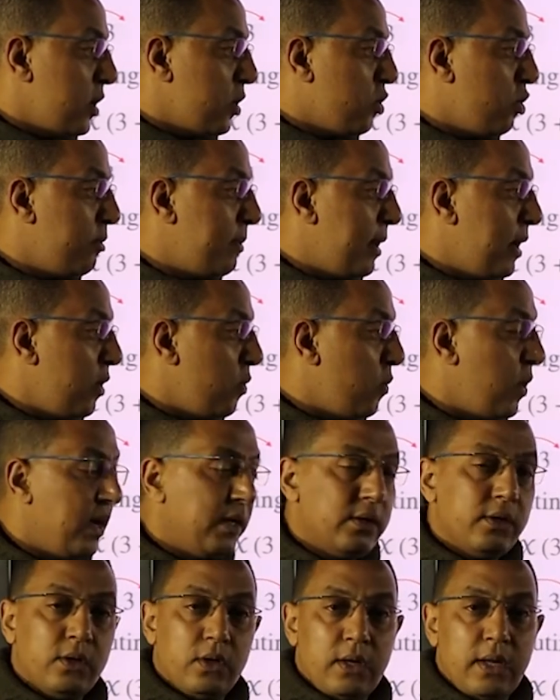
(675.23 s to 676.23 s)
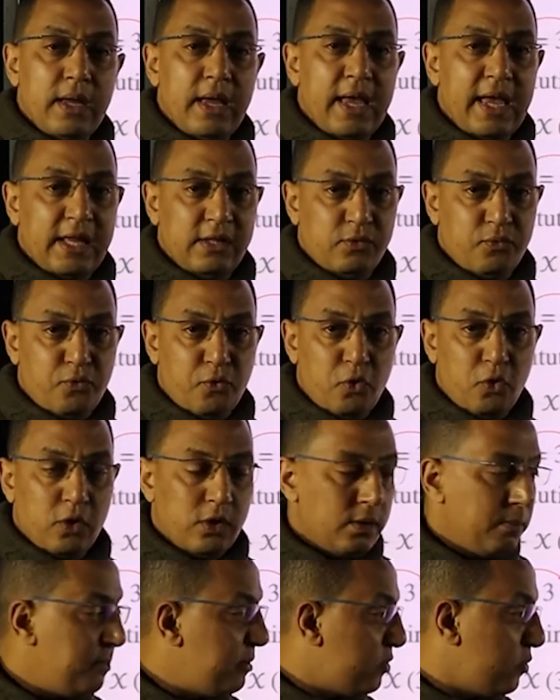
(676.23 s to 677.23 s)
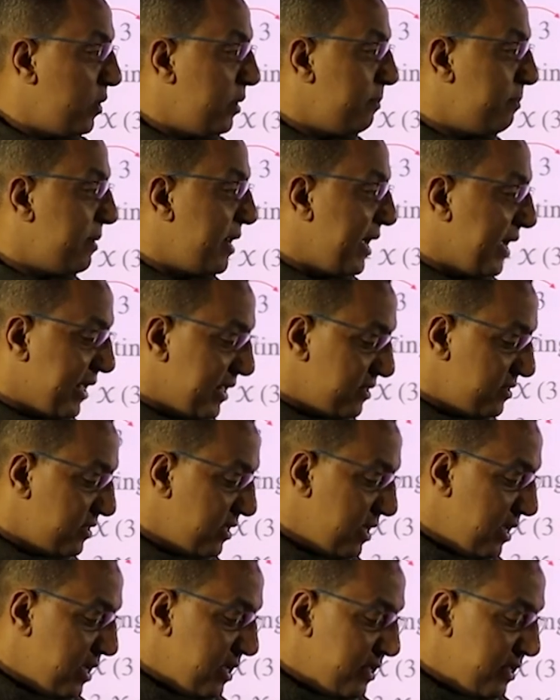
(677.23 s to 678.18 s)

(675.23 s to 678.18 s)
comma 1 and 4 between brackets.